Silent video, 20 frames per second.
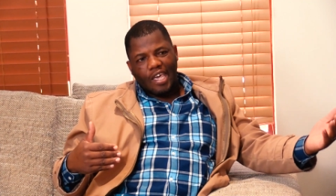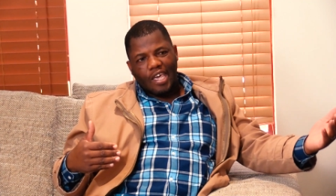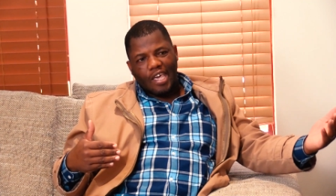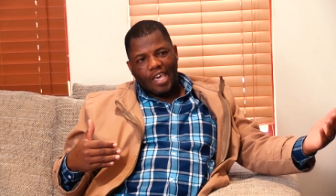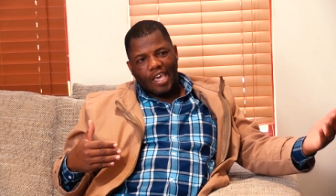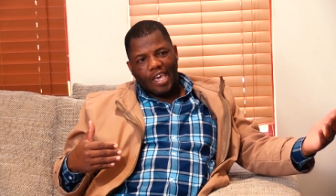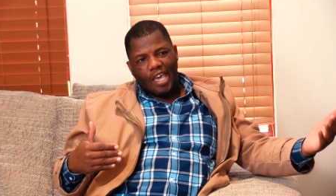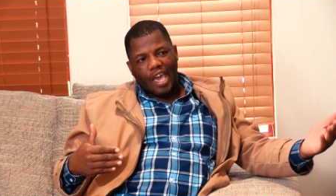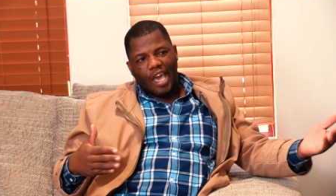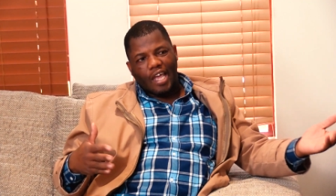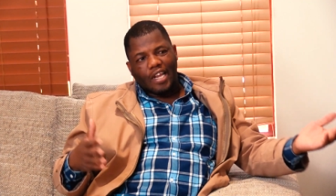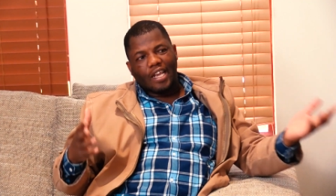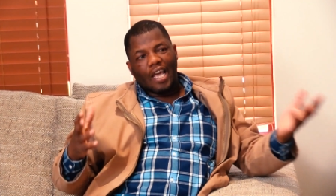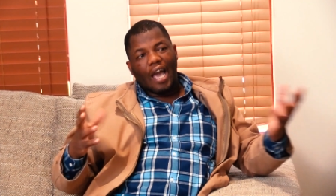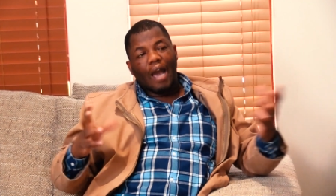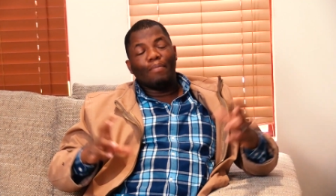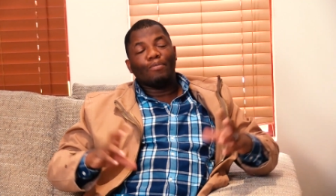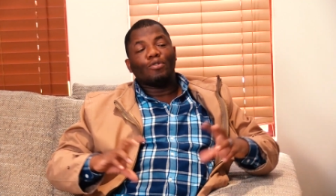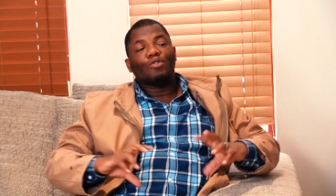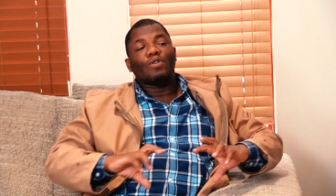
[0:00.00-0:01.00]
he had
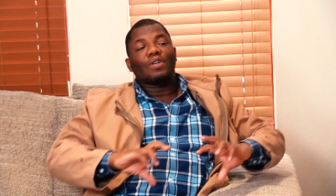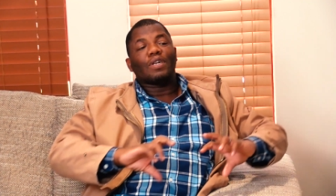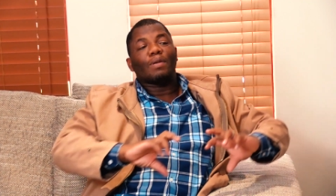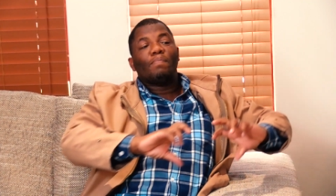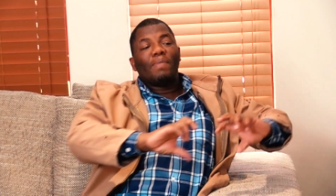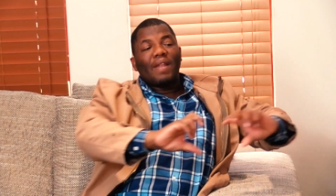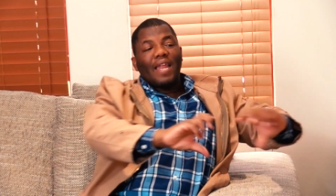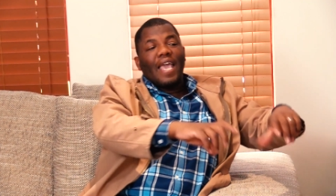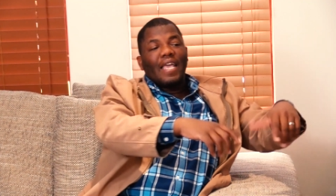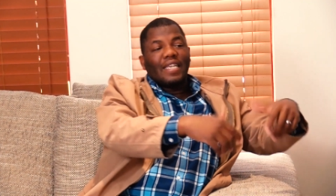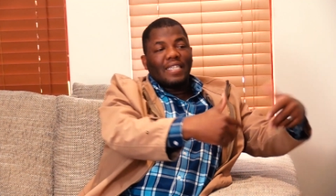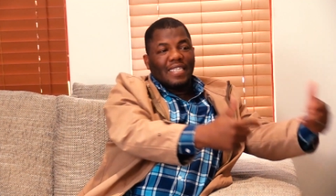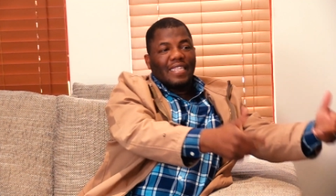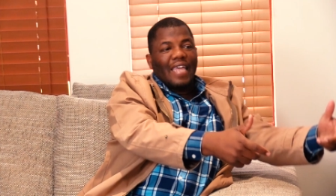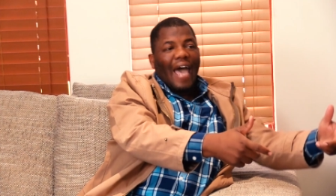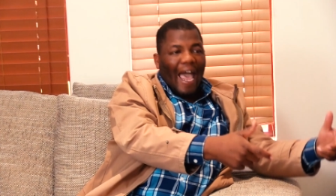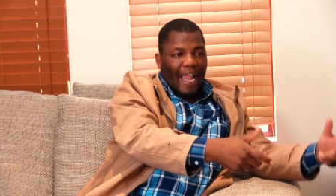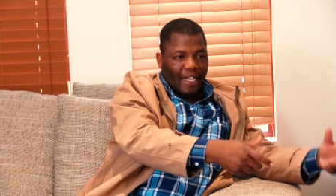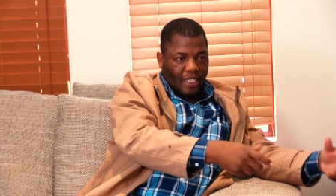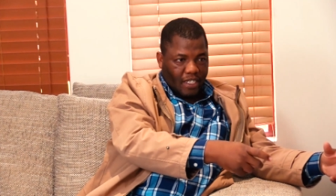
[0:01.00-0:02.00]
come to replace
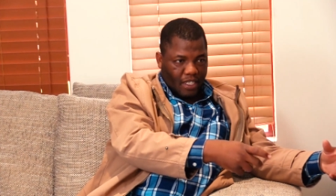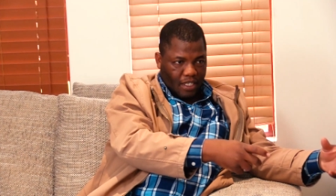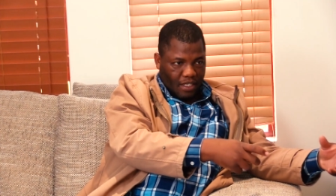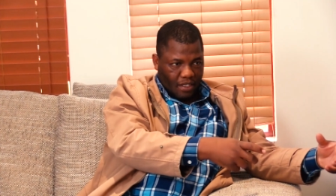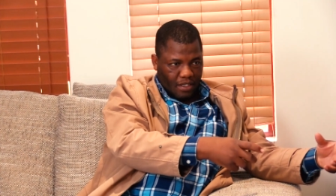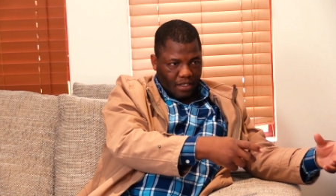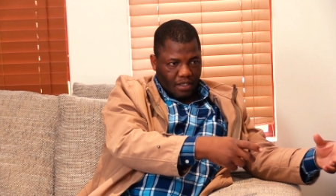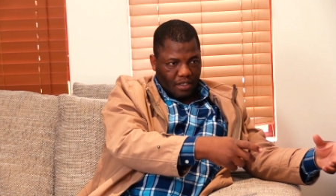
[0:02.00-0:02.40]
that,